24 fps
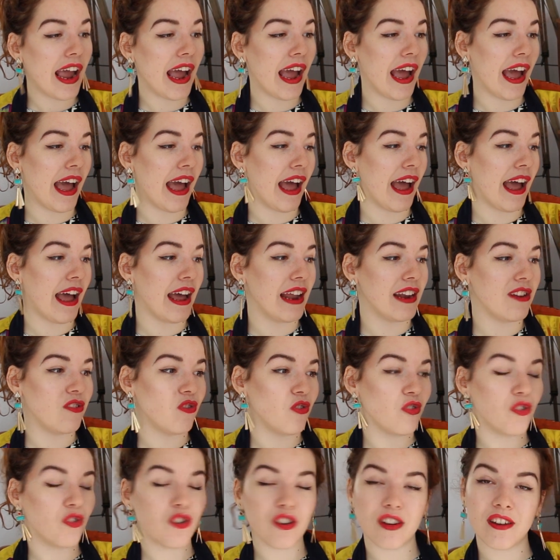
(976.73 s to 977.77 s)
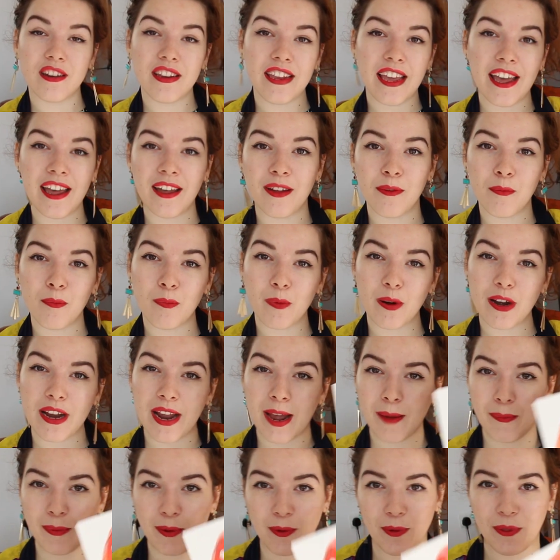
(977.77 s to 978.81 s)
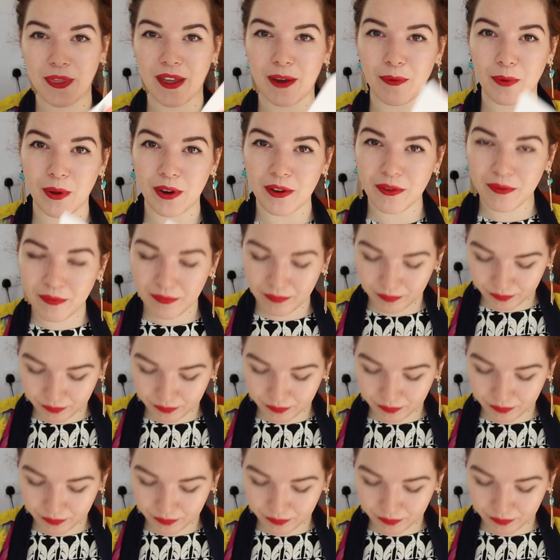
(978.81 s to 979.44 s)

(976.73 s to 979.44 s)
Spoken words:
and yeah, pretty happy with that one.